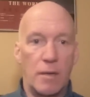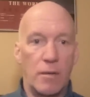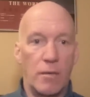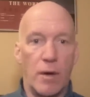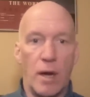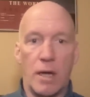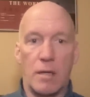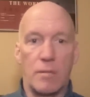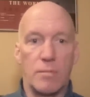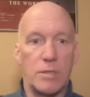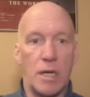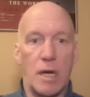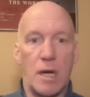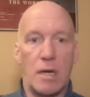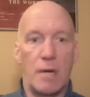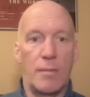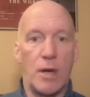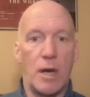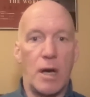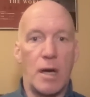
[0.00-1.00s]
rock 'em, sock
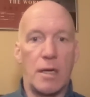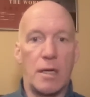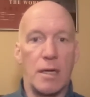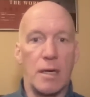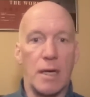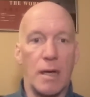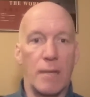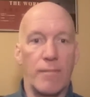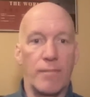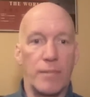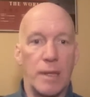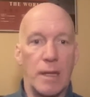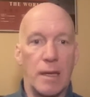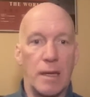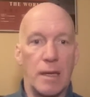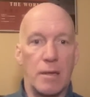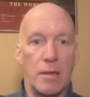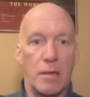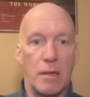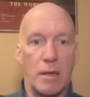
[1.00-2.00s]
'em hockey again.
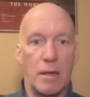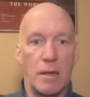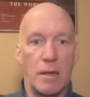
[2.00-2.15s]
And,